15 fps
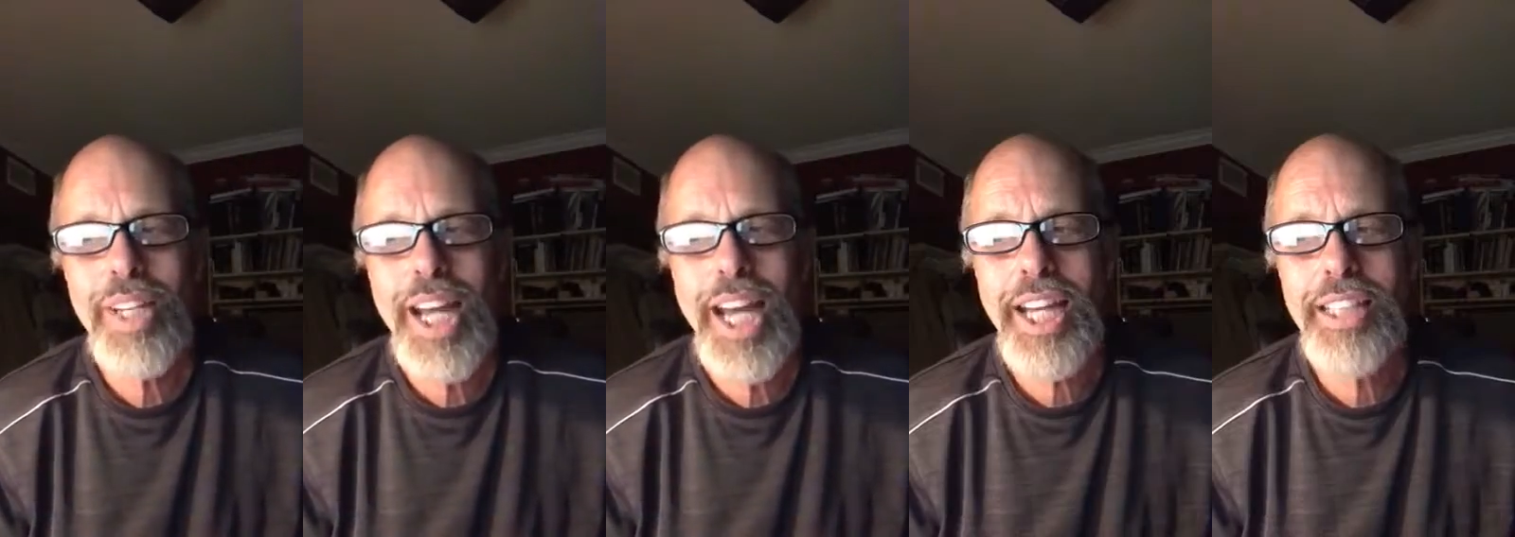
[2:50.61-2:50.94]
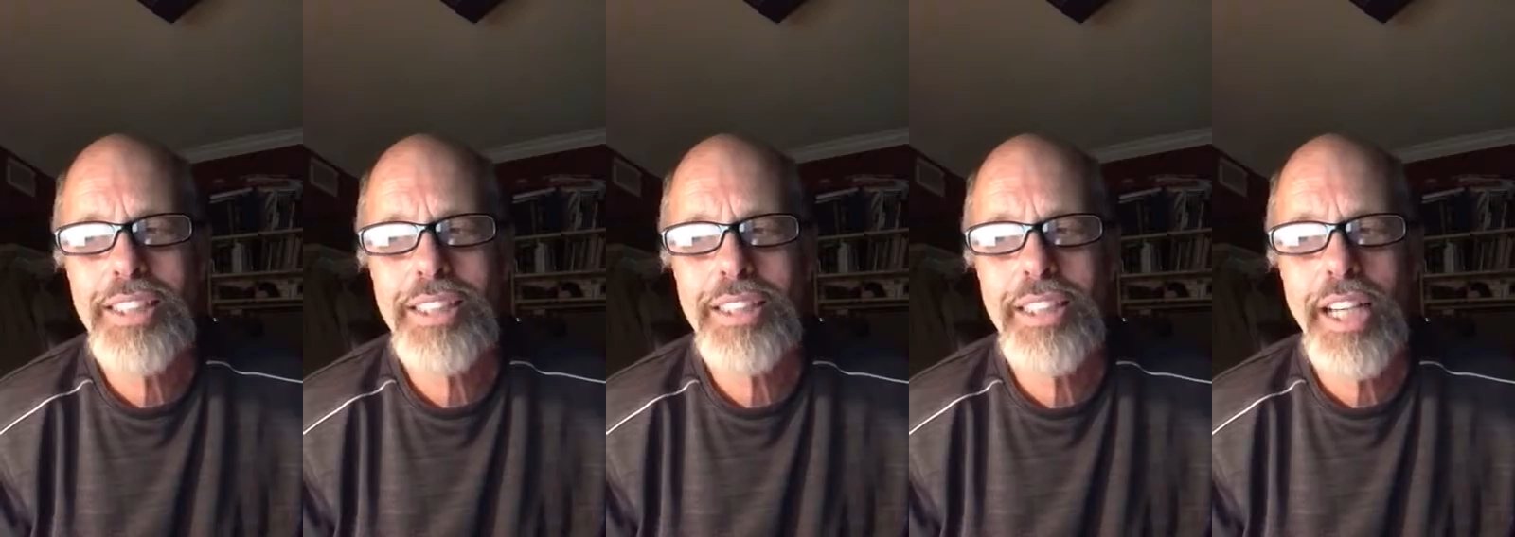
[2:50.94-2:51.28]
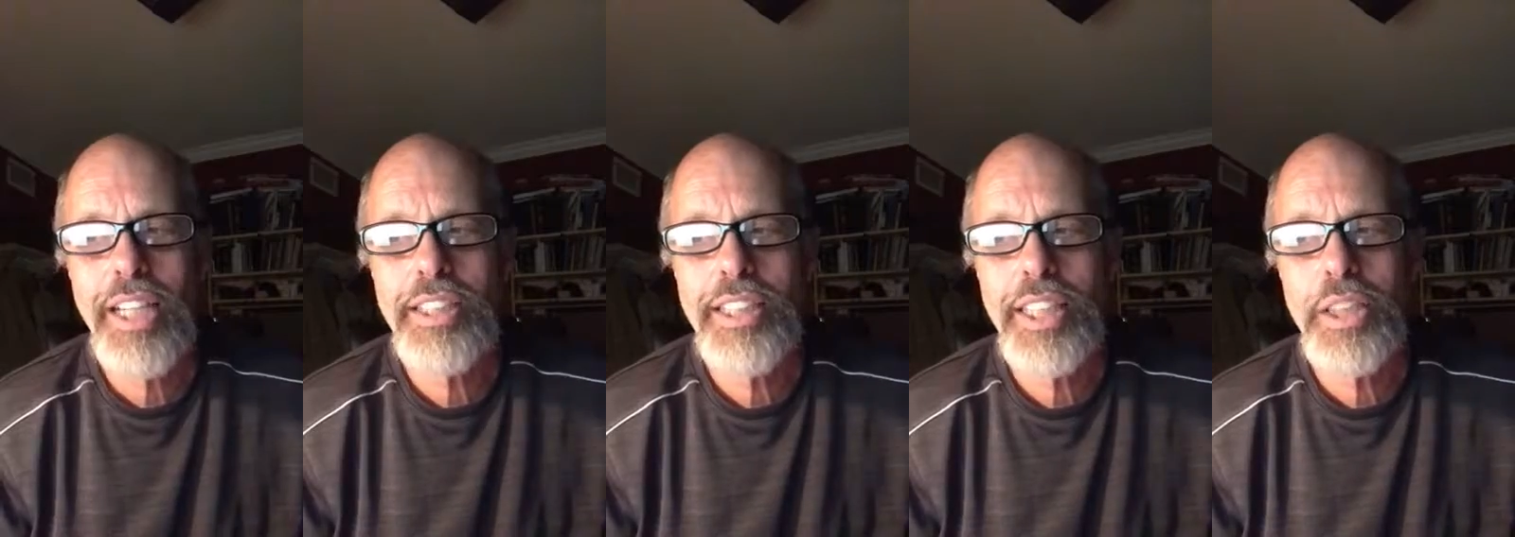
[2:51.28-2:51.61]
Acts
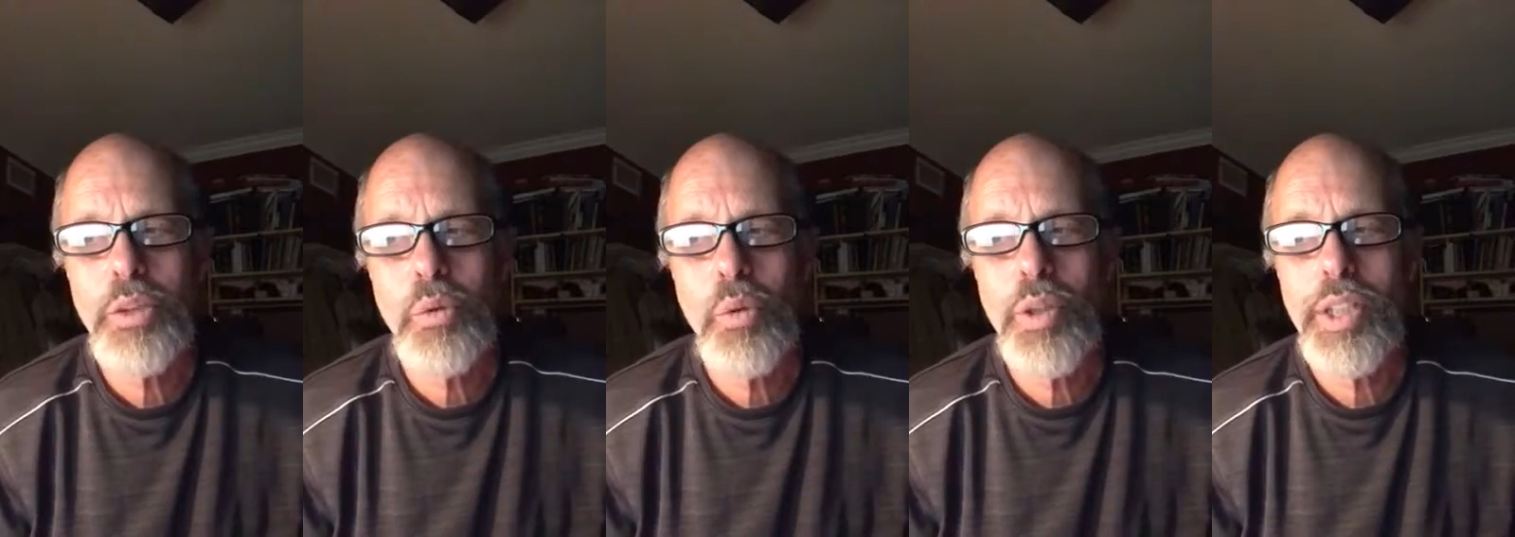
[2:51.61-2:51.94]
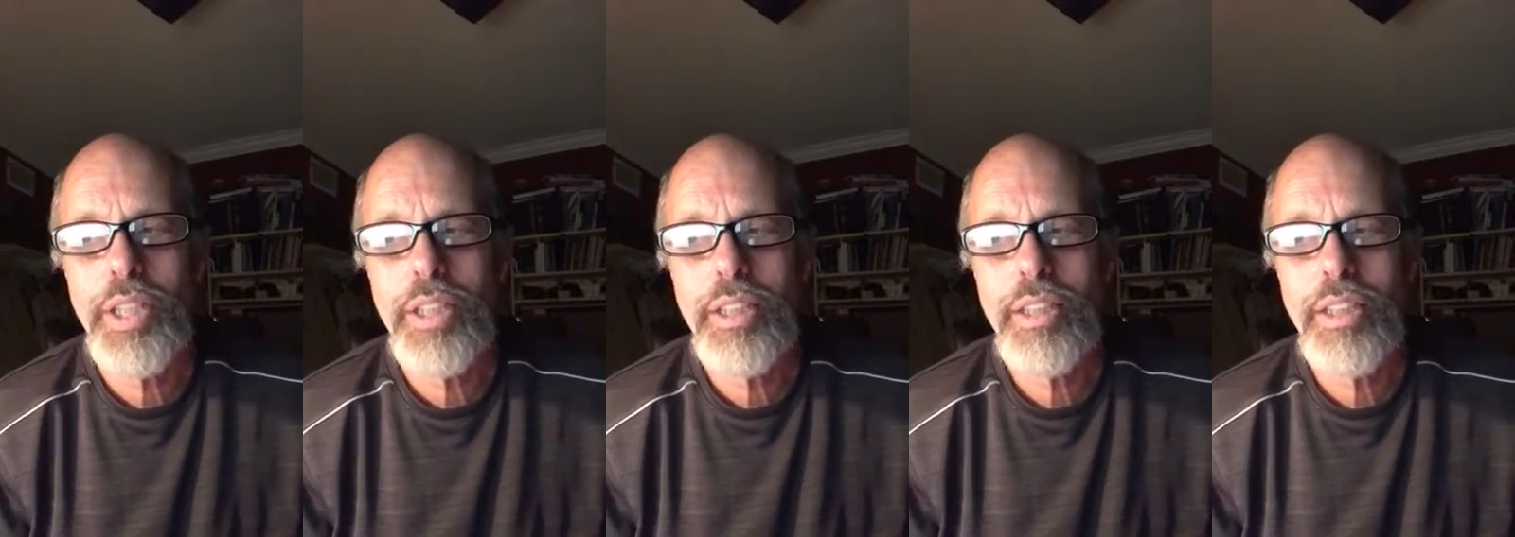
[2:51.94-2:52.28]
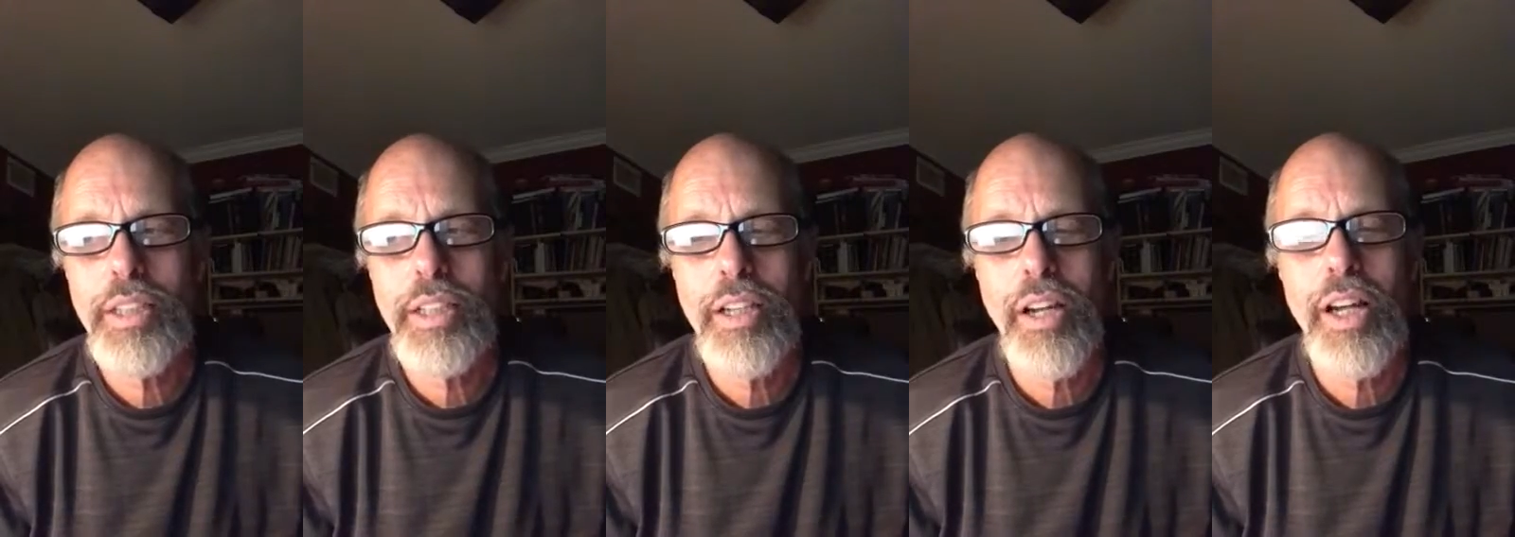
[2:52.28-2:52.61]
19:20
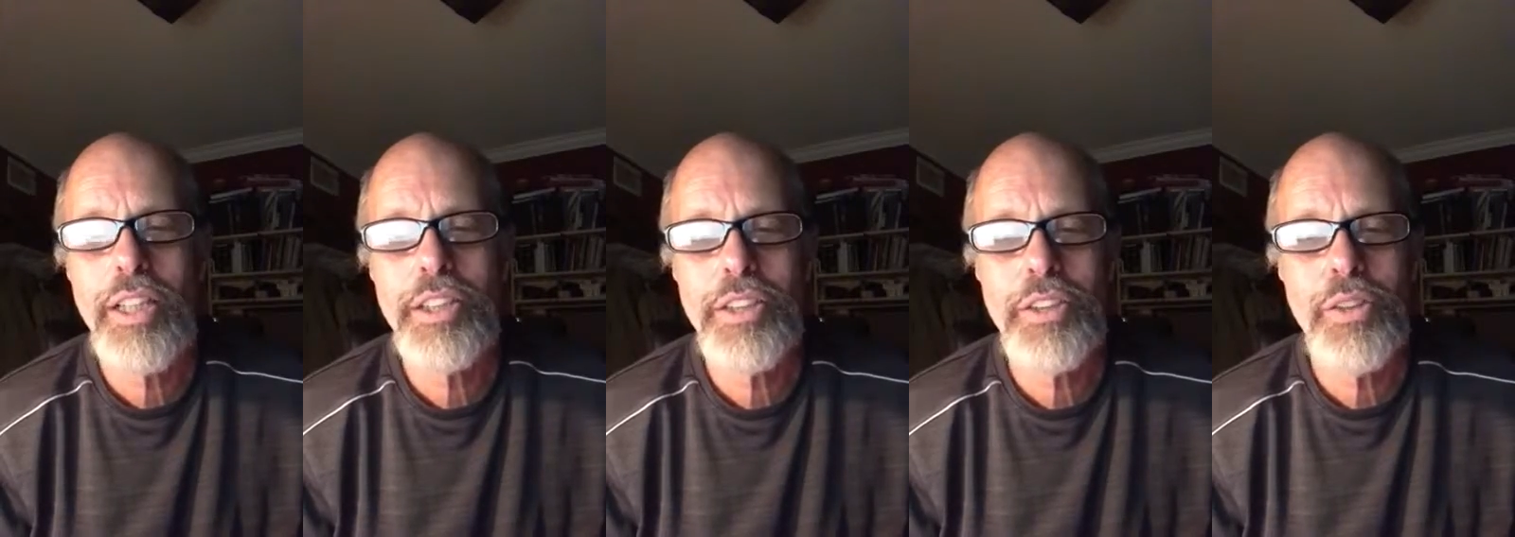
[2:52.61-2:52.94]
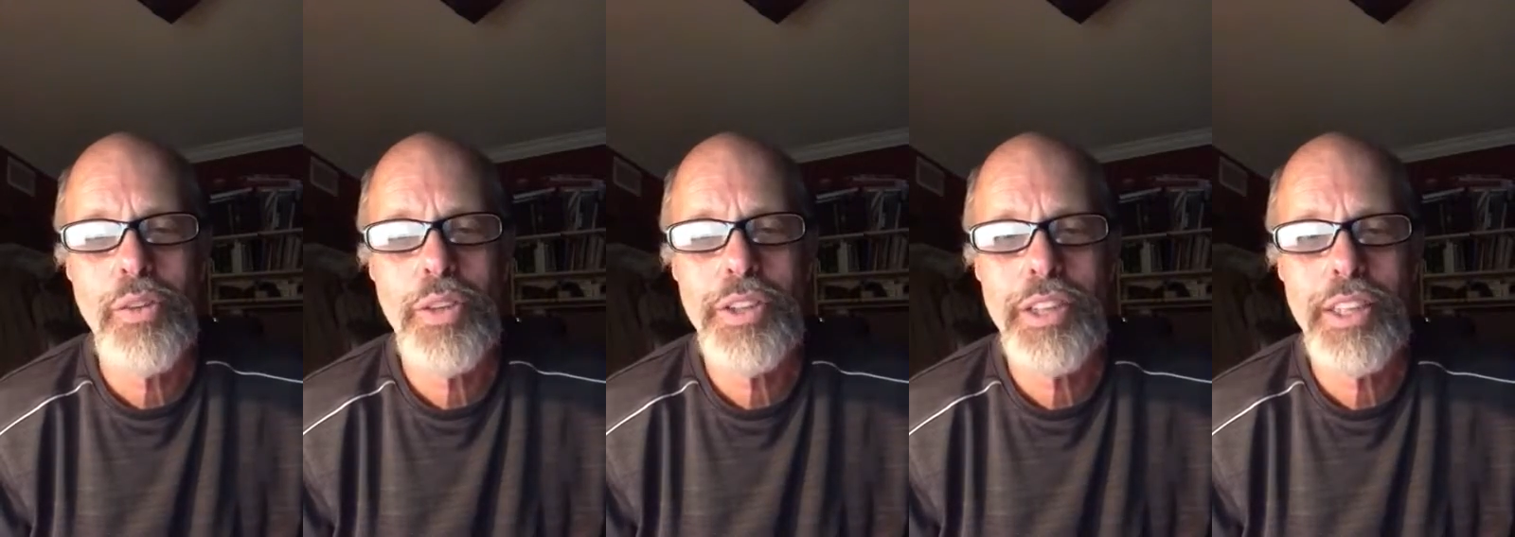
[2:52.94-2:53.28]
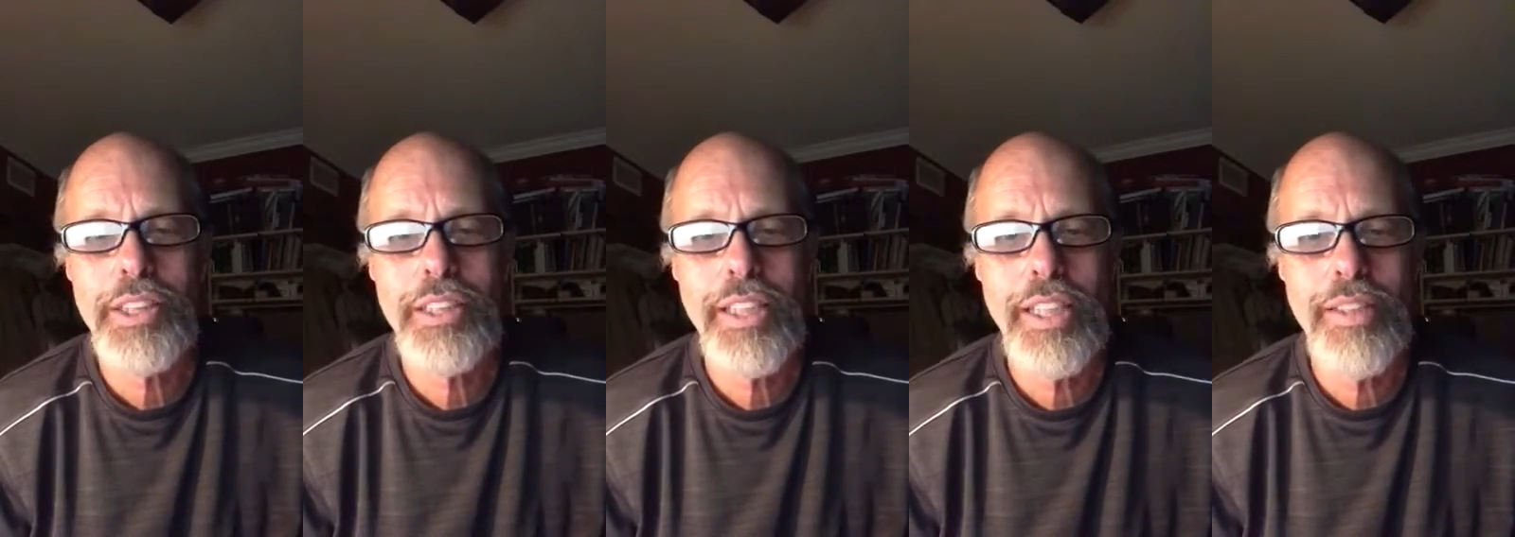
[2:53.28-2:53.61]
and Colossians
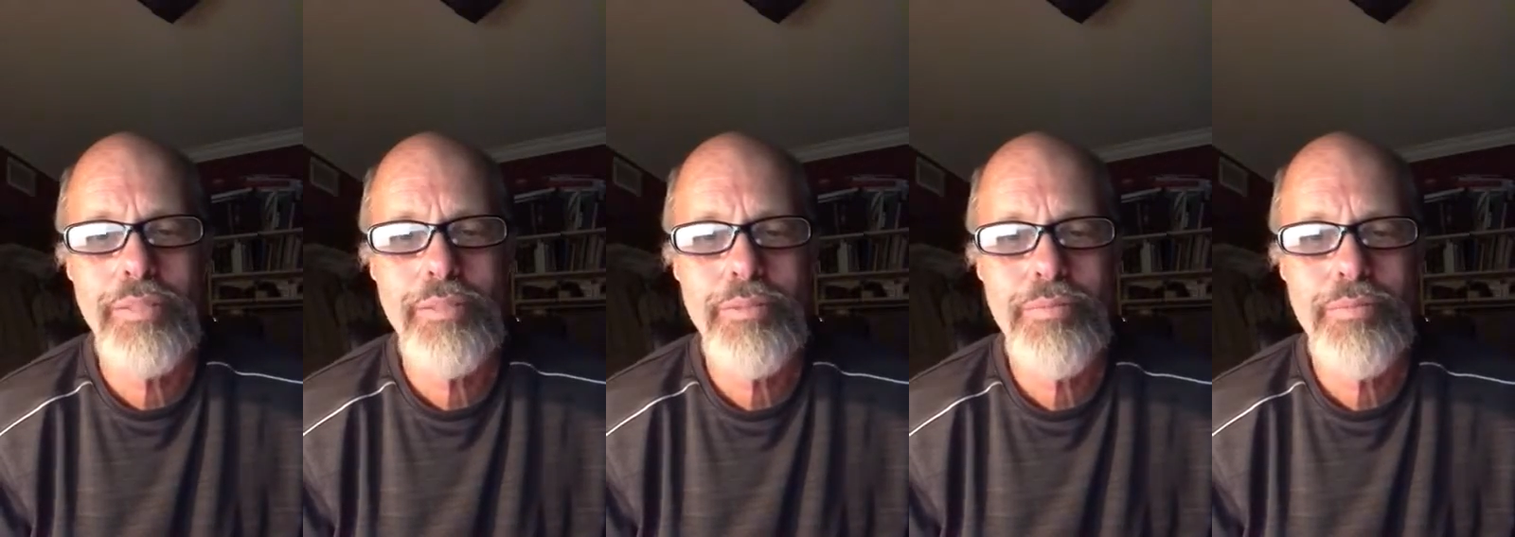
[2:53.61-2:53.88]
3:16.